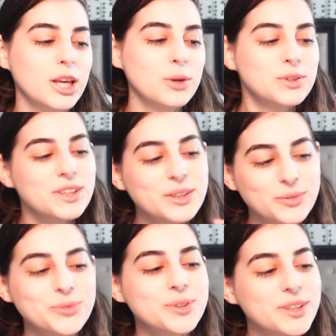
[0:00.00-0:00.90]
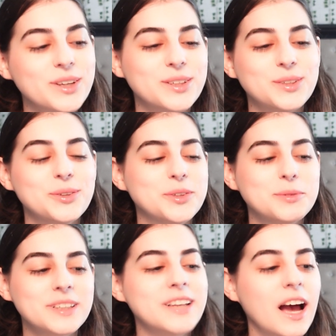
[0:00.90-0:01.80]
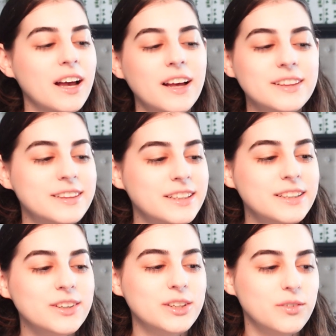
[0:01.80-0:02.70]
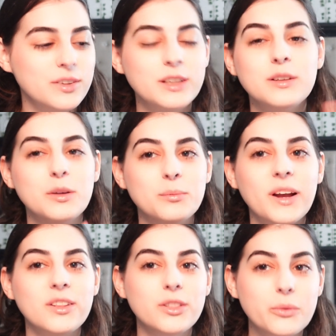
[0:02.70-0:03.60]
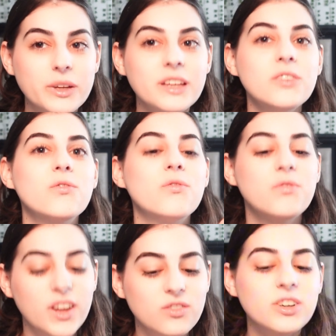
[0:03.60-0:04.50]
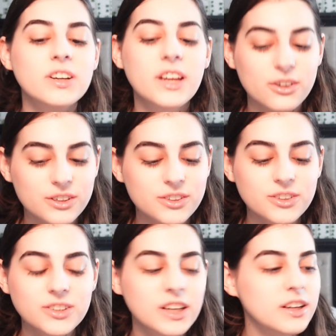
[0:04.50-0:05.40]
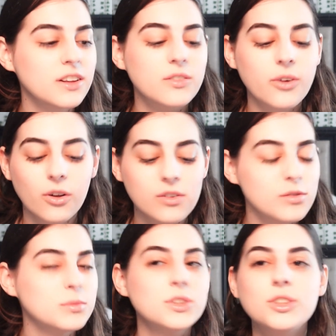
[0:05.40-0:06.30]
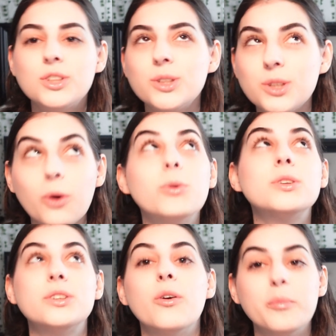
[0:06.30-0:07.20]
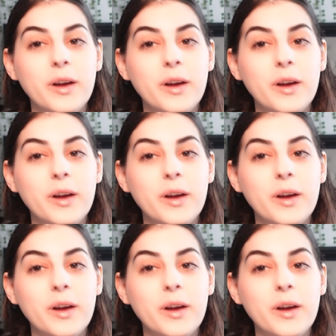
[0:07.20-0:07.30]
it was like really hard to choose because these are definitely like my 3 favorite characters. Like, I love all of them so